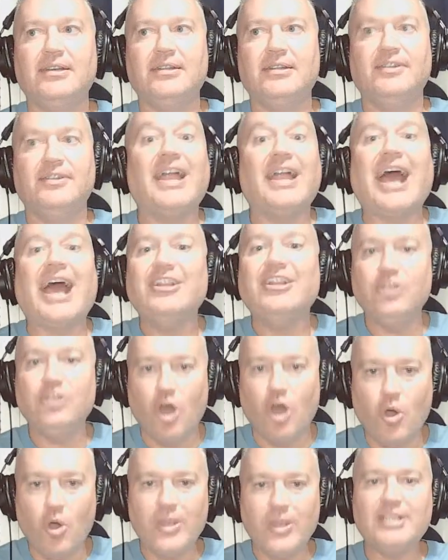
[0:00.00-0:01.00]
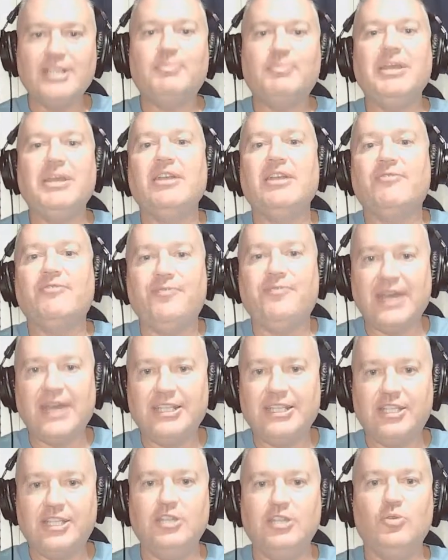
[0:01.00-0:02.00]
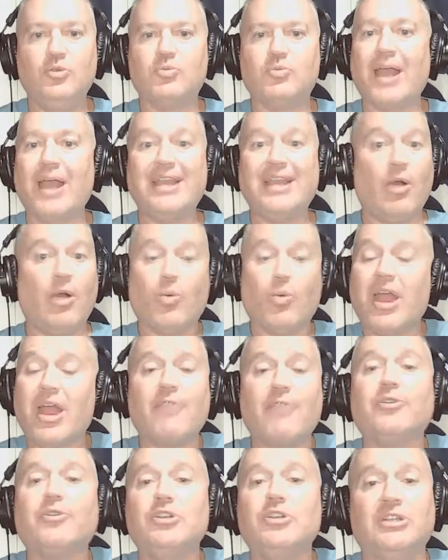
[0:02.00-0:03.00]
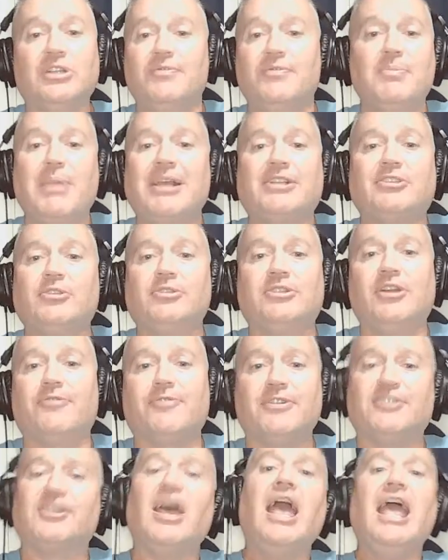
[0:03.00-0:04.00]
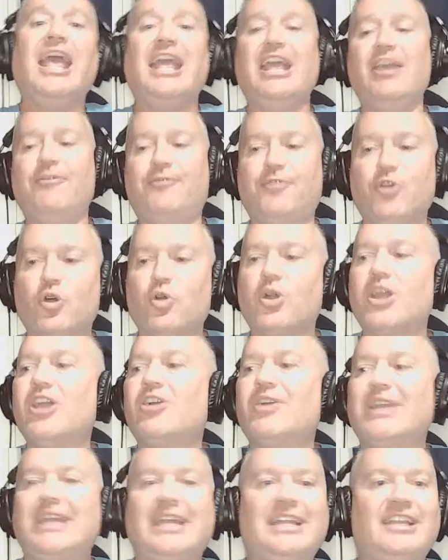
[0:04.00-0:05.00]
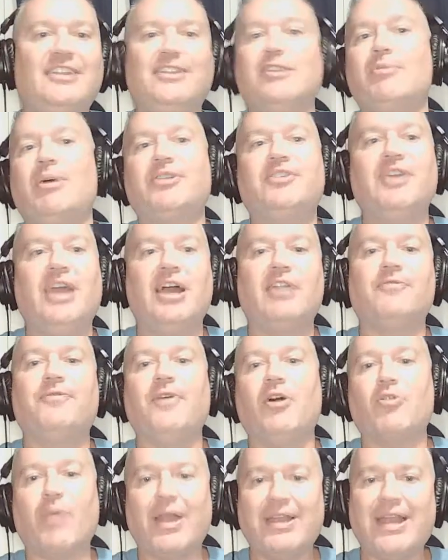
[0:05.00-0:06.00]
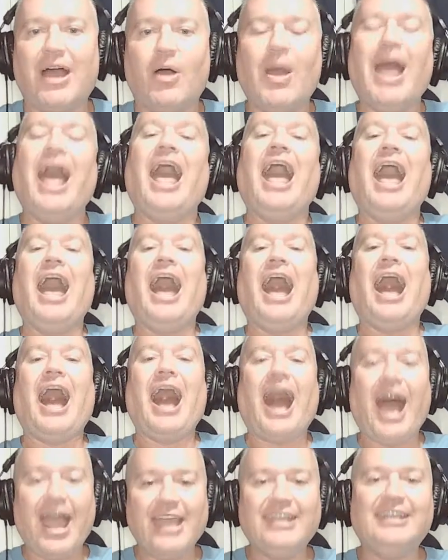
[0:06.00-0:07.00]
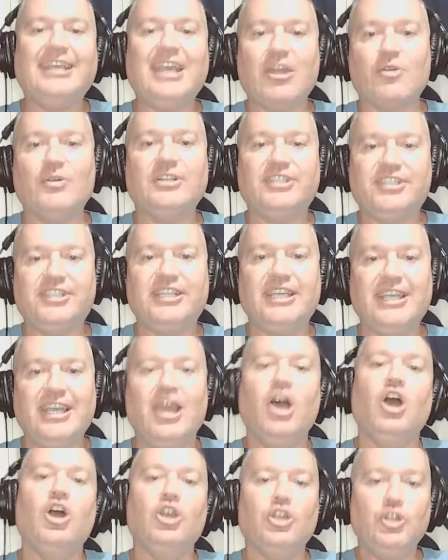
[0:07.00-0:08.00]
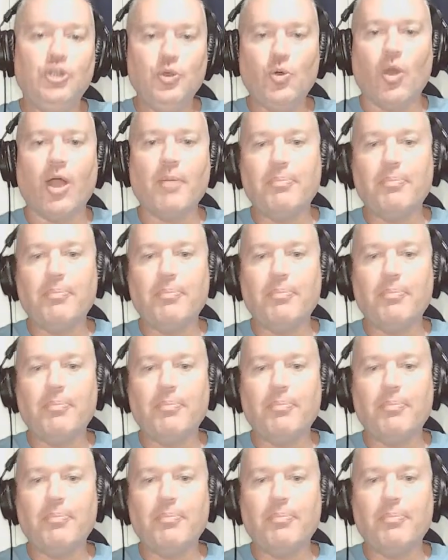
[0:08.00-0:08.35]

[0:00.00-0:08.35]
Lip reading: that I know is being fed to you right now, wherever you live. It makes no difference. If you're hearing anything about the NFL right now, I guarantee you are